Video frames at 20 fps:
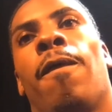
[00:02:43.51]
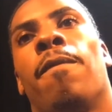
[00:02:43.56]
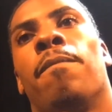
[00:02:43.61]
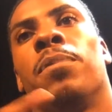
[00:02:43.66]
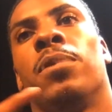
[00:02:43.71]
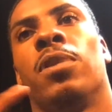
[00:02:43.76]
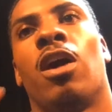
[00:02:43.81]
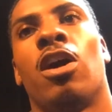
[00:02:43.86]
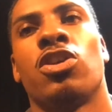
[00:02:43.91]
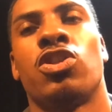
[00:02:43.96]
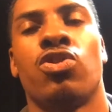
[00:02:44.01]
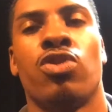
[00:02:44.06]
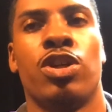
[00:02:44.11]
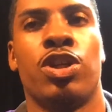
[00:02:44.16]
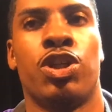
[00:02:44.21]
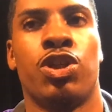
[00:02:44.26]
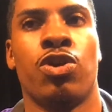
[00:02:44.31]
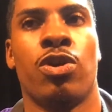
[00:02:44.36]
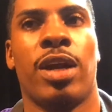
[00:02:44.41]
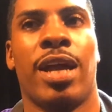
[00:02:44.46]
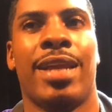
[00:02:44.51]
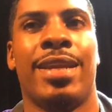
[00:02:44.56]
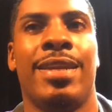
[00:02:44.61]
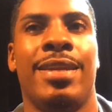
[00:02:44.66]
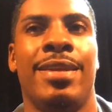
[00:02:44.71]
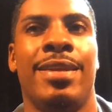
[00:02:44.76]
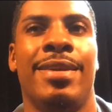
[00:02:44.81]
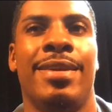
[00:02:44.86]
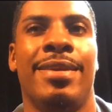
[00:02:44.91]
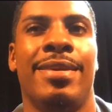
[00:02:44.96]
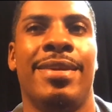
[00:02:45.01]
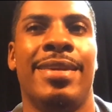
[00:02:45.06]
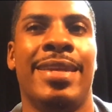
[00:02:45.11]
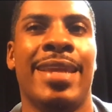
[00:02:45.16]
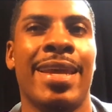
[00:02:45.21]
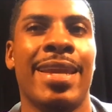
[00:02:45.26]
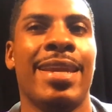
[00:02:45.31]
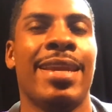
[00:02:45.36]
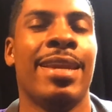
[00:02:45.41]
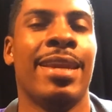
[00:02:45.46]
But long story short, I
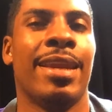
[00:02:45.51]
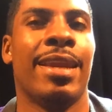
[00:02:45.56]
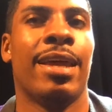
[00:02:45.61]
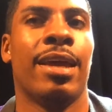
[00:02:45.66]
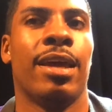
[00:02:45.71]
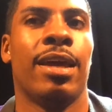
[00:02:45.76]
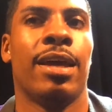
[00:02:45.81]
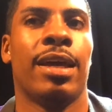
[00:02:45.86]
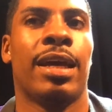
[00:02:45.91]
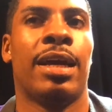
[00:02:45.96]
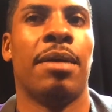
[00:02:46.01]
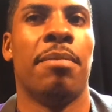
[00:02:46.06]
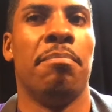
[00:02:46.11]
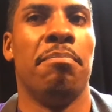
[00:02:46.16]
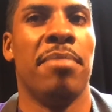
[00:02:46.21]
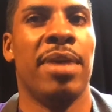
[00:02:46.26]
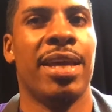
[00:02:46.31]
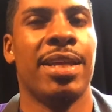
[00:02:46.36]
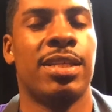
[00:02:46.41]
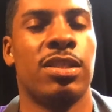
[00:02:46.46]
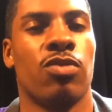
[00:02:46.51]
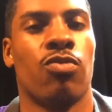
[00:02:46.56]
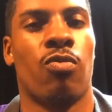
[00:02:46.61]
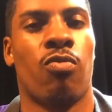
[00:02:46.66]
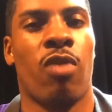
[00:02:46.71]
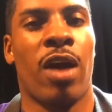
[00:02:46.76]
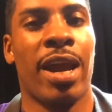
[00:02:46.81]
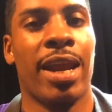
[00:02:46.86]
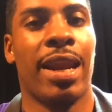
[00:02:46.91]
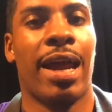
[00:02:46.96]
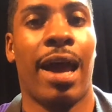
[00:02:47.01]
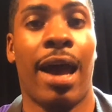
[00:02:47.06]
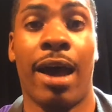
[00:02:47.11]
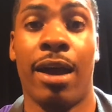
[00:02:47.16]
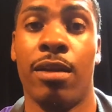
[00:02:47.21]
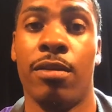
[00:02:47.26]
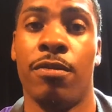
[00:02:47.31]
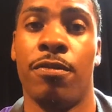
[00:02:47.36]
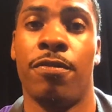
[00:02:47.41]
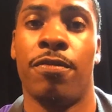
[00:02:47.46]
didn't commit right out
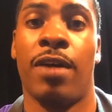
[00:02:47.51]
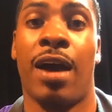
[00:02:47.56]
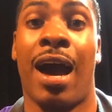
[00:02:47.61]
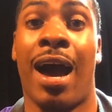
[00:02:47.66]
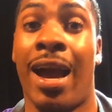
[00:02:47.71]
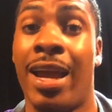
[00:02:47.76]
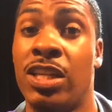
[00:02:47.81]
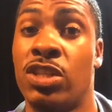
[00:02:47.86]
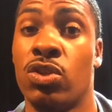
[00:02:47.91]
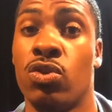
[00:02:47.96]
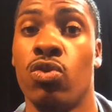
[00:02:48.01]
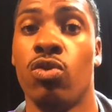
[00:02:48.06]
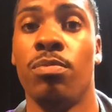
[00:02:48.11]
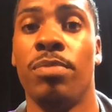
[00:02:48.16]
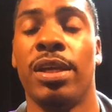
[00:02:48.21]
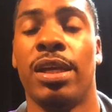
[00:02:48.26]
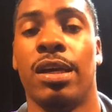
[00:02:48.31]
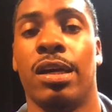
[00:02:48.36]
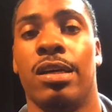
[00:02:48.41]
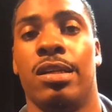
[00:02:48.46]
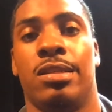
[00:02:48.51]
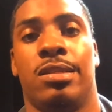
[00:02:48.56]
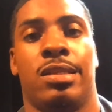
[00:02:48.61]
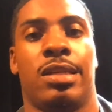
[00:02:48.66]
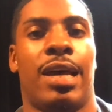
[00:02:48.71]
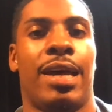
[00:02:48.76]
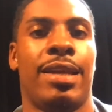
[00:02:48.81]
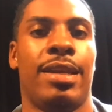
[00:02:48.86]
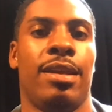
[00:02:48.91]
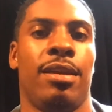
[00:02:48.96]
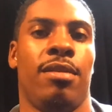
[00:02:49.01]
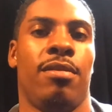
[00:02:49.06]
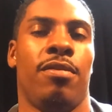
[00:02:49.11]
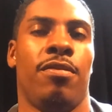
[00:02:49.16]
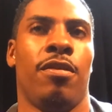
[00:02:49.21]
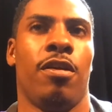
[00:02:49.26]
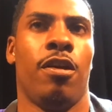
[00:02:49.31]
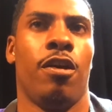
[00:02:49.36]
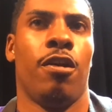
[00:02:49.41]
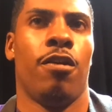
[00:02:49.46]
of high school because I didn't
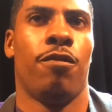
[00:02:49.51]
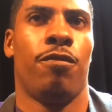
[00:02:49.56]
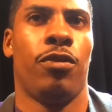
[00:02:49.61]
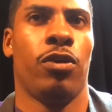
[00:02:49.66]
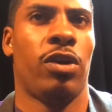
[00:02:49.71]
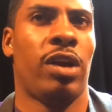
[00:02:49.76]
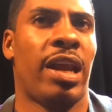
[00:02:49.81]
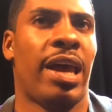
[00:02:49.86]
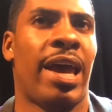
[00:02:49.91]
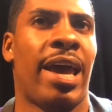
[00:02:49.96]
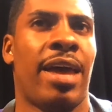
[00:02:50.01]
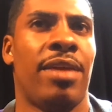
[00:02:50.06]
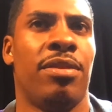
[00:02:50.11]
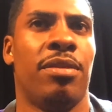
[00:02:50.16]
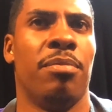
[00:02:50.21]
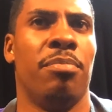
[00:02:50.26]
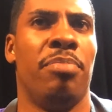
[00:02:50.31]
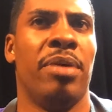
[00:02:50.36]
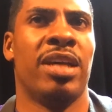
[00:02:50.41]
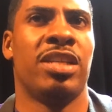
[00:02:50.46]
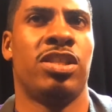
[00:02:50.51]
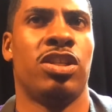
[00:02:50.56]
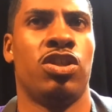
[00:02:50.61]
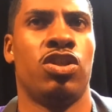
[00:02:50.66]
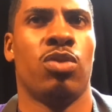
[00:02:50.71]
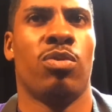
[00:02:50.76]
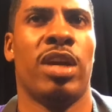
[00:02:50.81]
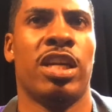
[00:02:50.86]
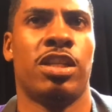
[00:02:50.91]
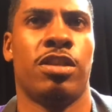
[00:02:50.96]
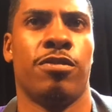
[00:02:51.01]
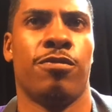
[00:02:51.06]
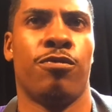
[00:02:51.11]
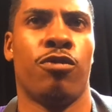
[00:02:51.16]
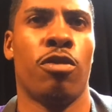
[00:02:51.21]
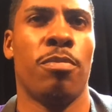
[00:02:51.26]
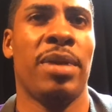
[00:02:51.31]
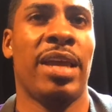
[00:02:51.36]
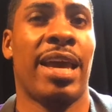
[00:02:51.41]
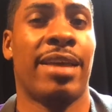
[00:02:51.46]
feel that I had the best situation
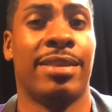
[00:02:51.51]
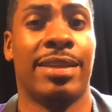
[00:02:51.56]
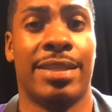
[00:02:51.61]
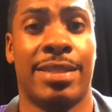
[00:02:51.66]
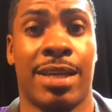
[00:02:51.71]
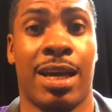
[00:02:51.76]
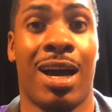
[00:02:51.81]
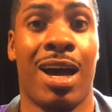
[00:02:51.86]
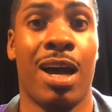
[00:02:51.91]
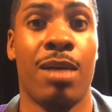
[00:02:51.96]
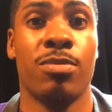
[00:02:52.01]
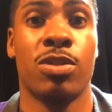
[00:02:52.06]
for me at the time.